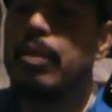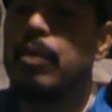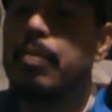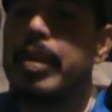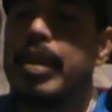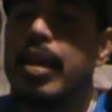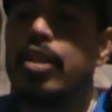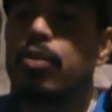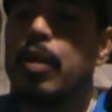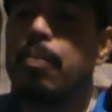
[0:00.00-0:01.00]
would be
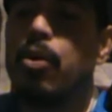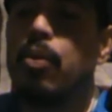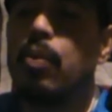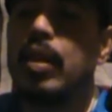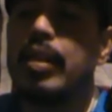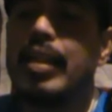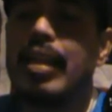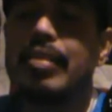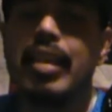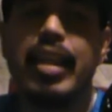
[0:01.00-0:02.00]
3.1,
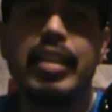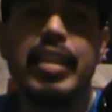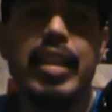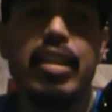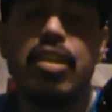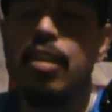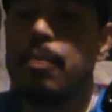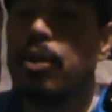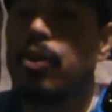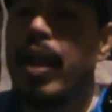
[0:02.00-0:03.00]
that's 19 inches
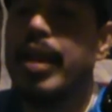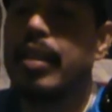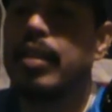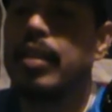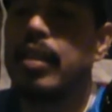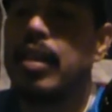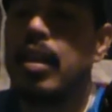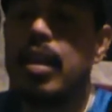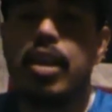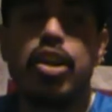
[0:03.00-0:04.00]
per crank.
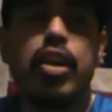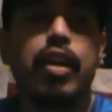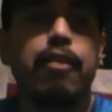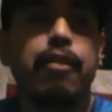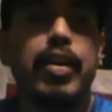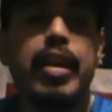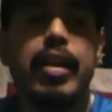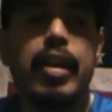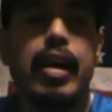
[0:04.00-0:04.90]
You can fit